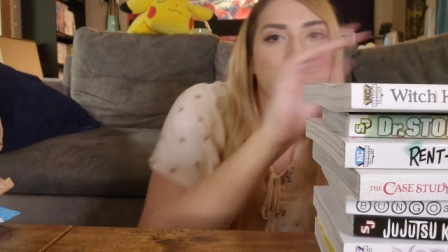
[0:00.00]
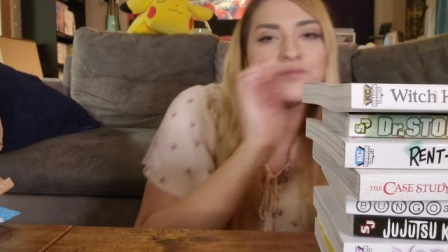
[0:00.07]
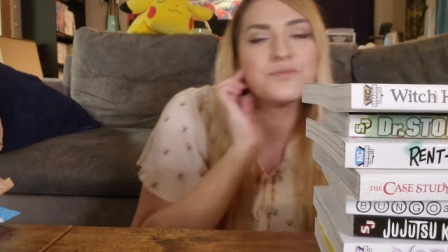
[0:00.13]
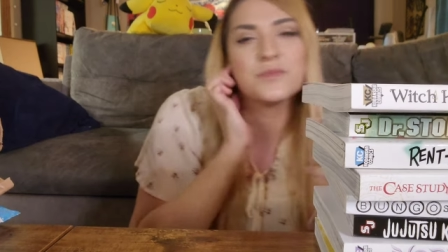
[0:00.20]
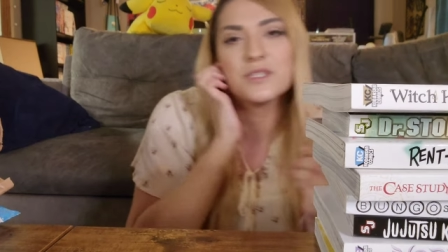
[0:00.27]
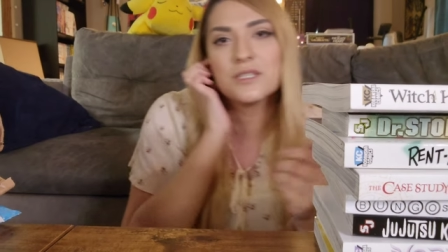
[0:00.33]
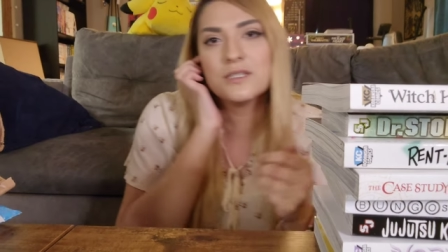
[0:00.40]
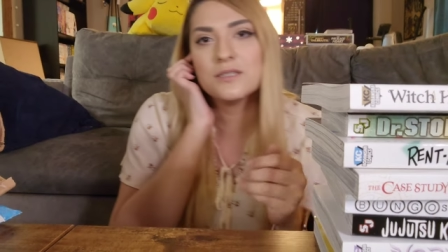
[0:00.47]

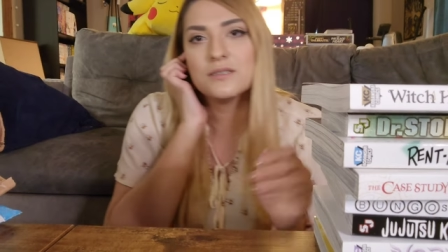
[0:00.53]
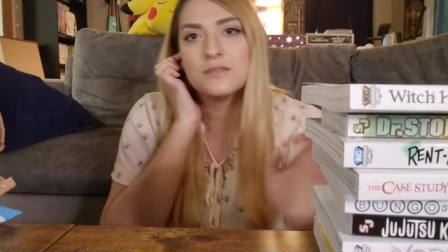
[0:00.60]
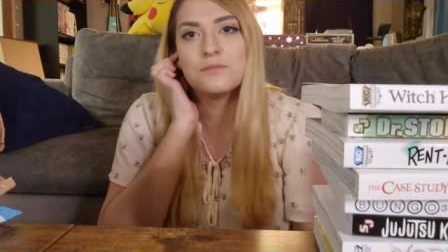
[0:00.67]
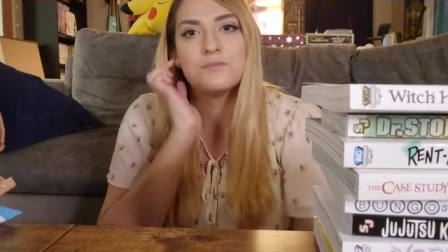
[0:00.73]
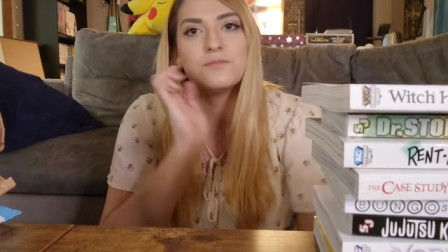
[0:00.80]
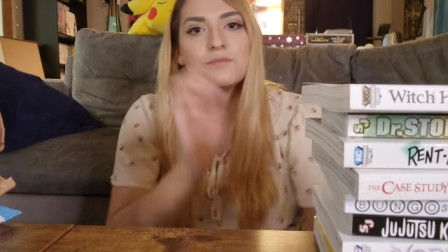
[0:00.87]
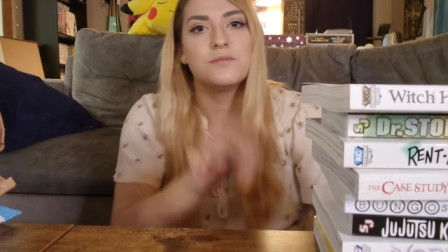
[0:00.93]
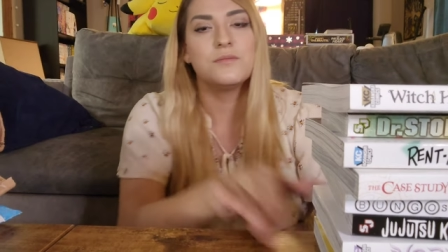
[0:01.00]
So
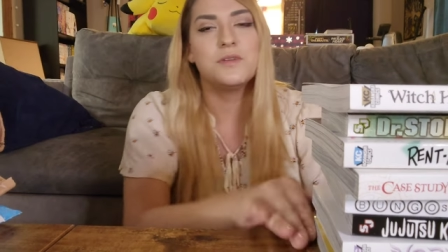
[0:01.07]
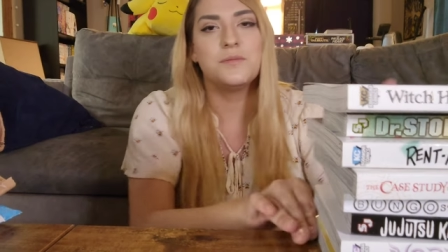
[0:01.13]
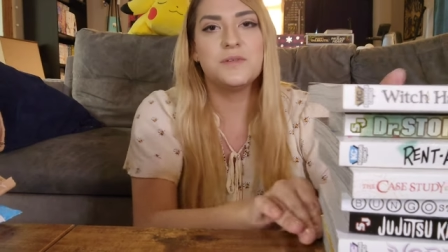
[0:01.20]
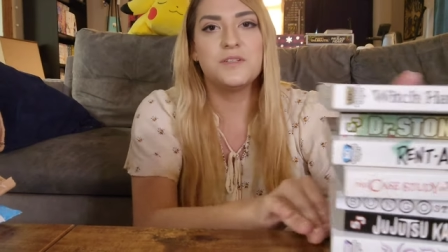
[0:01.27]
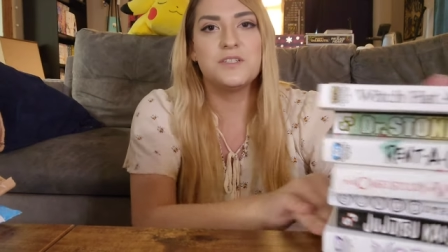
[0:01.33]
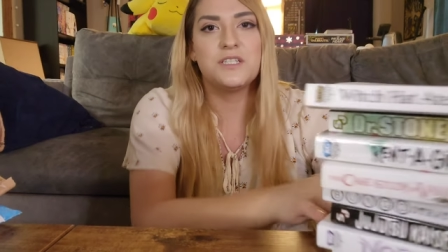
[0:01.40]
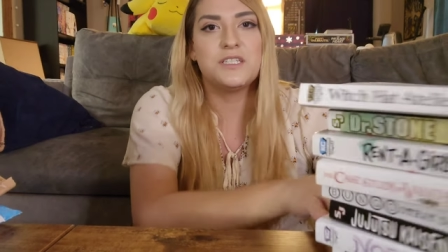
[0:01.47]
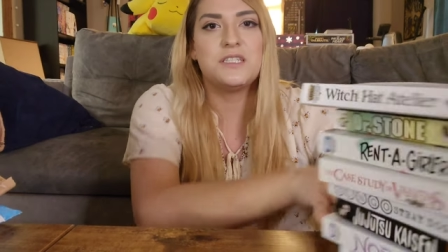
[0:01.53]
I'll
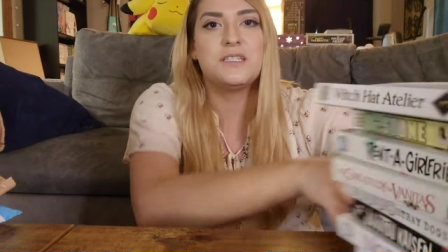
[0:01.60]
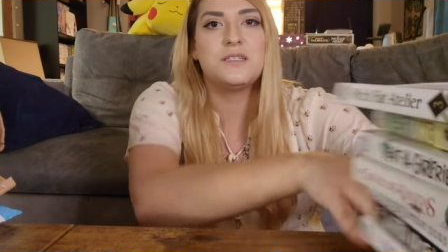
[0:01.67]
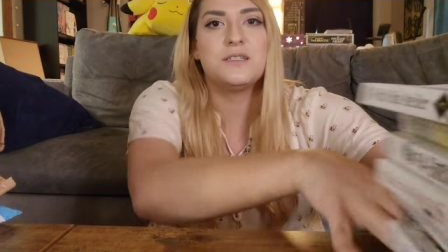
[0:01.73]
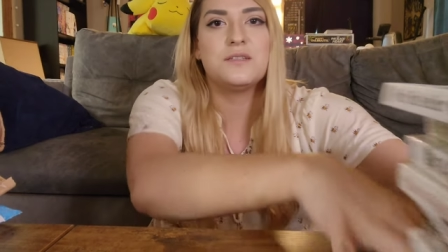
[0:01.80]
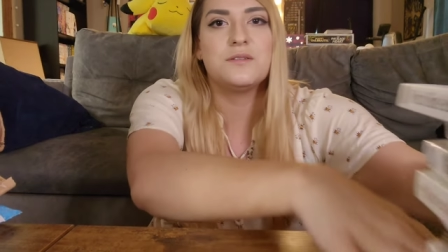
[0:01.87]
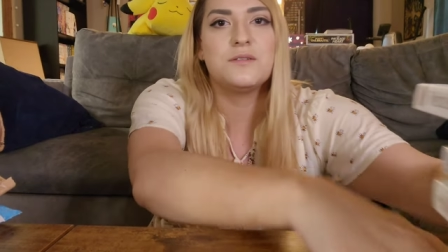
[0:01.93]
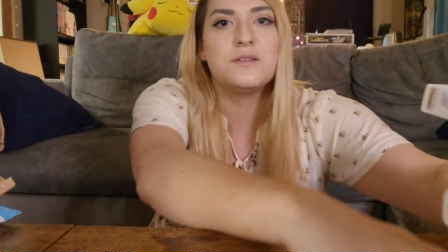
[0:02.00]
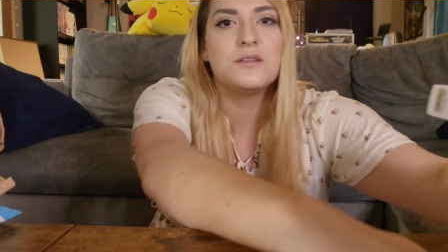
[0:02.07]
just
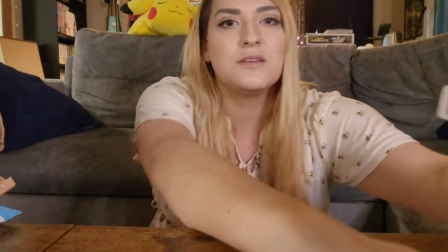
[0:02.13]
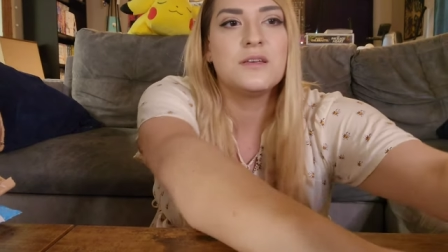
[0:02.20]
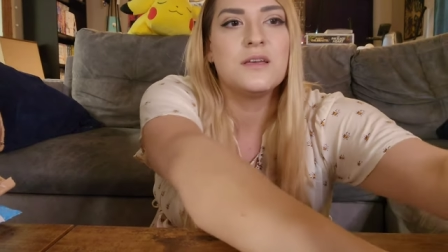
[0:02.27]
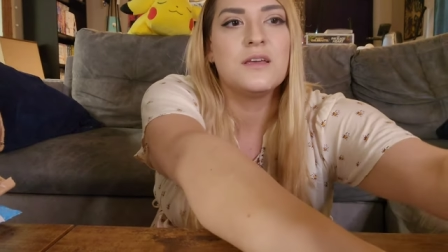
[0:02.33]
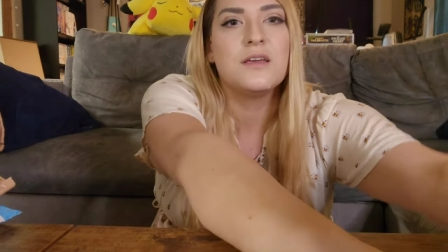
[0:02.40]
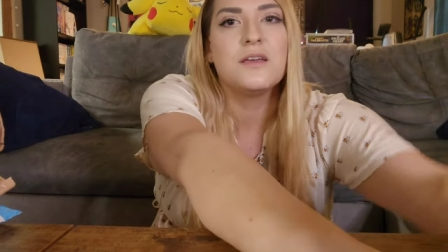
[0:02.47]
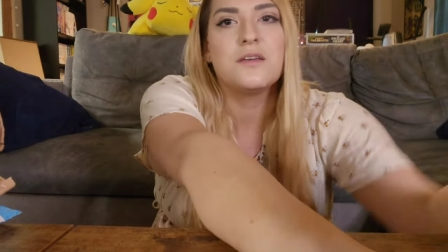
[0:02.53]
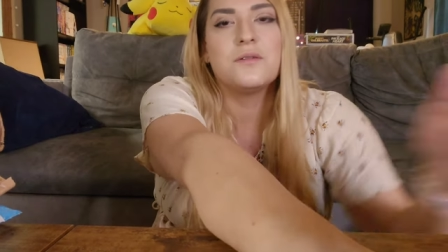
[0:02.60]

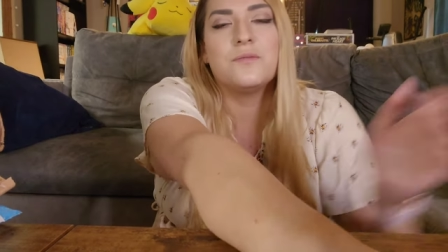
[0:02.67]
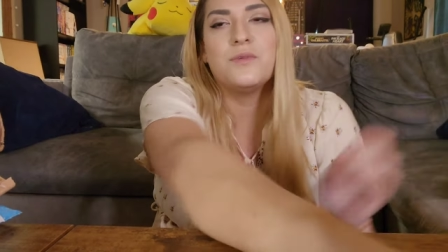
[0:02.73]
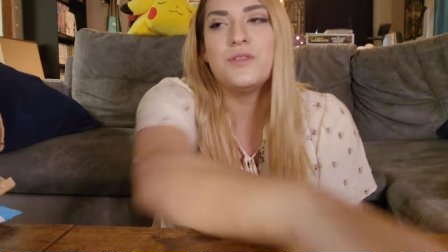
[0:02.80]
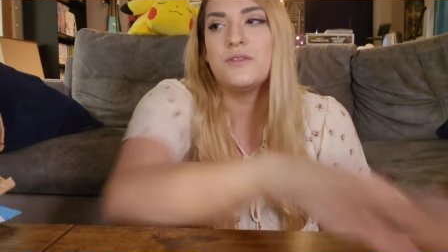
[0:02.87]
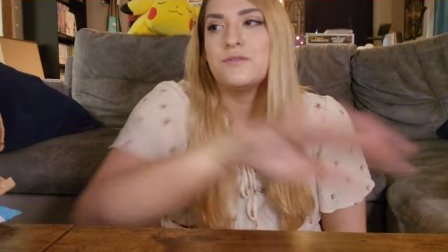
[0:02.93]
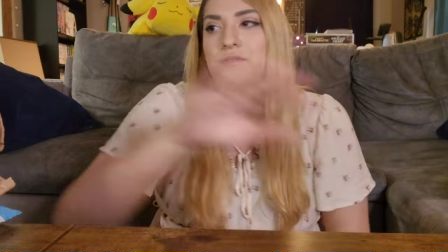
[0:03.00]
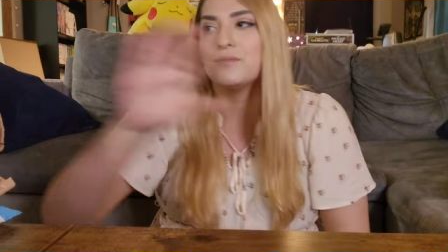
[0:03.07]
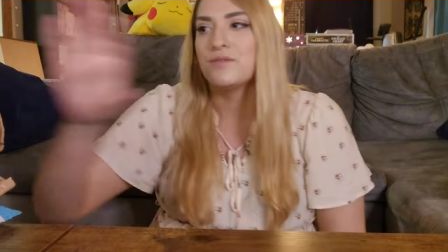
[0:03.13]
put
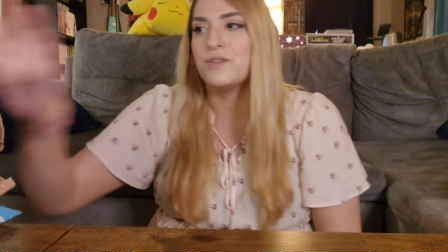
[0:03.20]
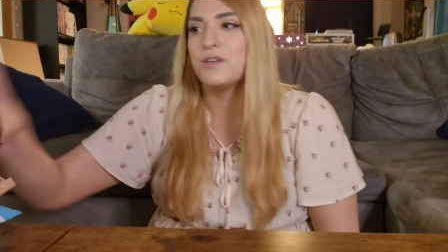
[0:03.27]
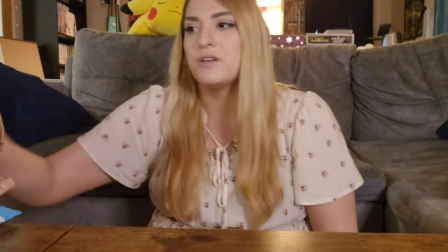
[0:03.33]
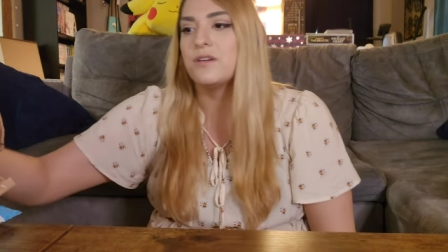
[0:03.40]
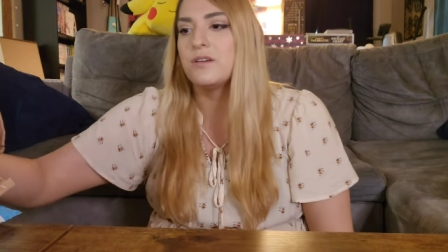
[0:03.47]
those over there.